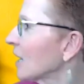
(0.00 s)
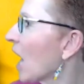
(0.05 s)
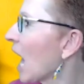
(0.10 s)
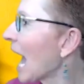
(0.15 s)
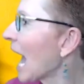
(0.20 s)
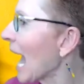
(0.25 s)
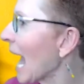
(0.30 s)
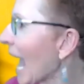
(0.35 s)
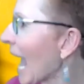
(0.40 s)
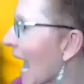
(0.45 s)

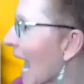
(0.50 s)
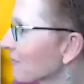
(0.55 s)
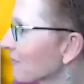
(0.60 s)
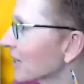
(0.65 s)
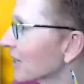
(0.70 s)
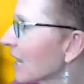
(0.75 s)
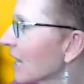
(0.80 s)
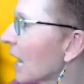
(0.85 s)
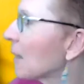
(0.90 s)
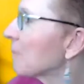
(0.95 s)
A half
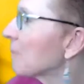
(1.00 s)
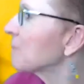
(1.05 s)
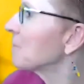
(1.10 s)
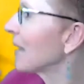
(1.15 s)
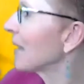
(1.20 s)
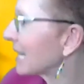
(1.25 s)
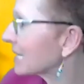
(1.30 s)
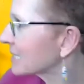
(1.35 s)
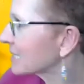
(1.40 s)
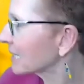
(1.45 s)
a cup
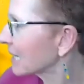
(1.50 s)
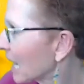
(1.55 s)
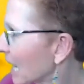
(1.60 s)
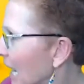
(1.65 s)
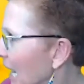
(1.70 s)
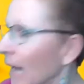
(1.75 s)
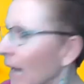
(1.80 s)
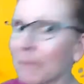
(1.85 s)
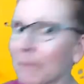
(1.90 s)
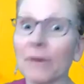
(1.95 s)
makes a
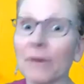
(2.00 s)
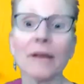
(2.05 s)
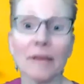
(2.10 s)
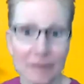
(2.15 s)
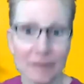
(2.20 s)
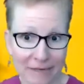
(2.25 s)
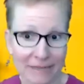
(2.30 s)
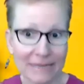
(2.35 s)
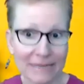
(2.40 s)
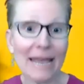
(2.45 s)
cup.
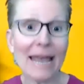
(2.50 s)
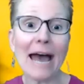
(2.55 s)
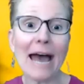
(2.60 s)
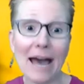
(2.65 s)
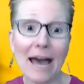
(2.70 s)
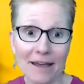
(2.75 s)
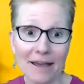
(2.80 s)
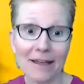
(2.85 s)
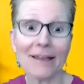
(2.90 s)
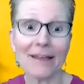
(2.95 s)

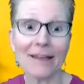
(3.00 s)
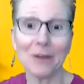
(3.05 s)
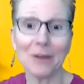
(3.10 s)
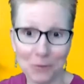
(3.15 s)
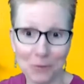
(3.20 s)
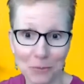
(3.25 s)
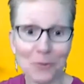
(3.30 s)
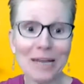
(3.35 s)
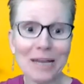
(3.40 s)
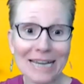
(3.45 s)
Yeah.
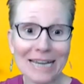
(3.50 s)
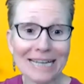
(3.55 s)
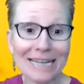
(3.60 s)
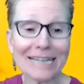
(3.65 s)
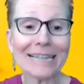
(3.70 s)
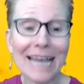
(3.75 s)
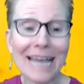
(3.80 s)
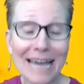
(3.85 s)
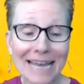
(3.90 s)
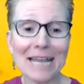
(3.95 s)
We need to
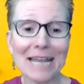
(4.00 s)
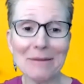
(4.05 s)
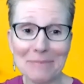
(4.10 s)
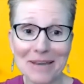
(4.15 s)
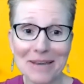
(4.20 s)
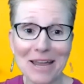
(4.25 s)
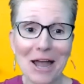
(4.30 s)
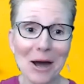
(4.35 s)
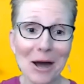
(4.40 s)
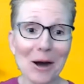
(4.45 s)
let him
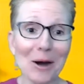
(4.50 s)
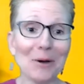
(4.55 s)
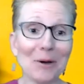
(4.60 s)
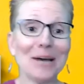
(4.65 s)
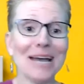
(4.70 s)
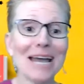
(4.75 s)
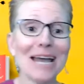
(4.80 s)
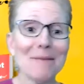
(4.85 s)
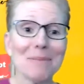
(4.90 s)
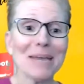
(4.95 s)
know,
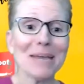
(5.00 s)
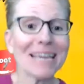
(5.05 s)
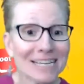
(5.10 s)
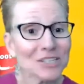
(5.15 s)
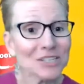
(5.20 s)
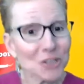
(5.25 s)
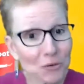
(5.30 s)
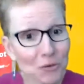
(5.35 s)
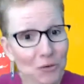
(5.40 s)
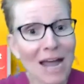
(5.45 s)

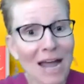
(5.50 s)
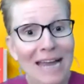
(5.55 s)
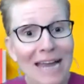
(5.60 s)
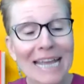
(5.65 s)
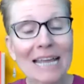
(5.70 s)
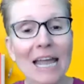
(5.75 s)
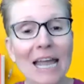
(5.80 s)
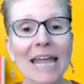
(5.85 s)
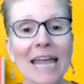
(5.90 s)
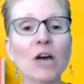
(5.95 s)
because you're
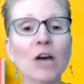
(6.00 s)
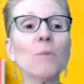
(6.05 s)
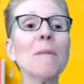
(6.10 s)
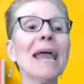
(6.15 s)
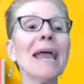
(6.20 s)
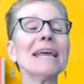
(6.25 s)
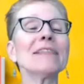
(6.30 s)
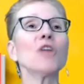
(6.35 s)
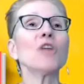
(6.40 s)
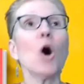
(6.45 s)
right. He'll
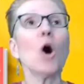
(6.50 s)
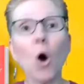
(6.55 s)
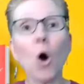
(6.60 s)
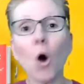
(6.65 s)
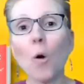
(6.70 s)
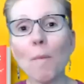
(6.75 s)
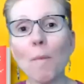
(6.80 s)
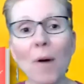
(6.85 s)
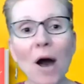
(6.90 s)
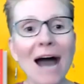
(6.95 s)
make the
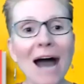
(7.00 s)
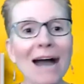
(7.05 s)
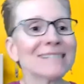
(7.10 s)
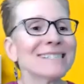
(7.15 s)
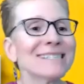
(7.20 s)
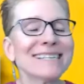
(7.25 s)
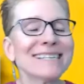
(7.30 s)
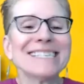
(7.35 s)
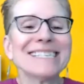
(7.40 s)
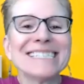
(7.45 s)
whole box,
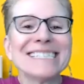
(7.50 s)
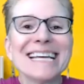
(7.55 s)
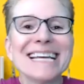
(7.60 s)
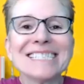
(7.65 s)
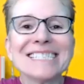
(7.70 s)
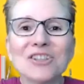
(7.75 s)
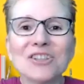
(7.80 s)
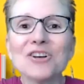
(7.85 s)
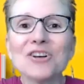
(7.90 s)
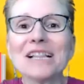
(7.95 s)
because it
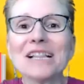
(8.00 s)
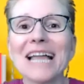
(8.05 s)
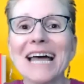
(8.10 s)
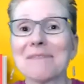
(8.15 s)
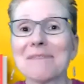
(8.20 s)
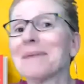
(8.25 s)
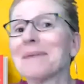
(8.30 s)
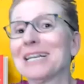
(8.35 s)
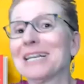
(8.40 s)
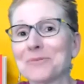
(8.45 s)
doesn't look like
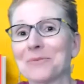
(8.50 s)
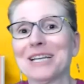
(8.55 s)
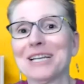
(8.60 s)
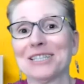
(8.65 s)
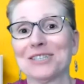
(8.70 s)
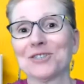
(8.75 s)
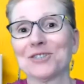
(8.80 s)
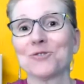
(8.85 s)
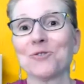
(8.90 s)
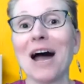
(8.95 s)
much when
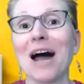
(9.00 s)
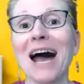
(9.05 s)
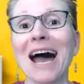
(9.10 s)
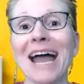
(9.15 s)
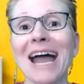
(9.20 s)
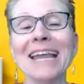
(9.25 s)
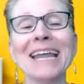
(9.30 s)
it's dried.